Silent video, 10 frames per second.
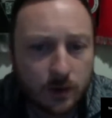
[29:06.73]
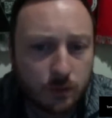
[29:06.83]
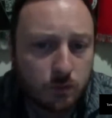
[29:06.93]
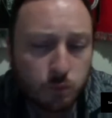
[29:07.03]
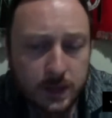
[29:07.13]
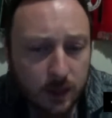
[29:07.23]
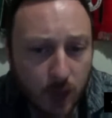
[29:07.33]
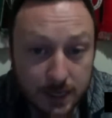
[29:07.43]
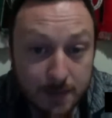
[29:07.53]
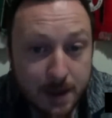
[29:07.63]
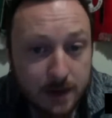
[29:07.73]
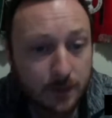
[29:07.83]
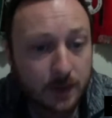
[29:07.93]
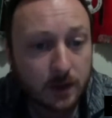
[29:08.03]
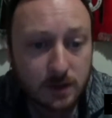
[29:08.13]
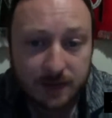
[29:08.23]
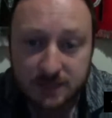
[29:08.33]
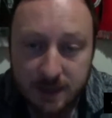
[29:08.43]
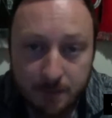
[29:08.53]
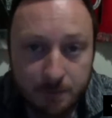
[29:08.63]
Will a lot depend on the CONCACAF
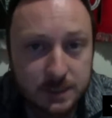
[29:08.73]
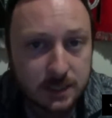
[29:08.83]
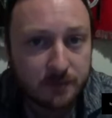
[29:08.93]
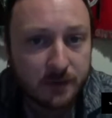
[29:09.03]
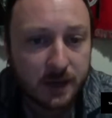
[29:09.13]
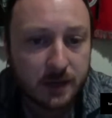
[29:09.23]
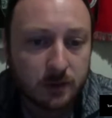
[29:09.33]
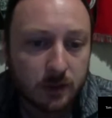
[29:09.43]
Champions League final?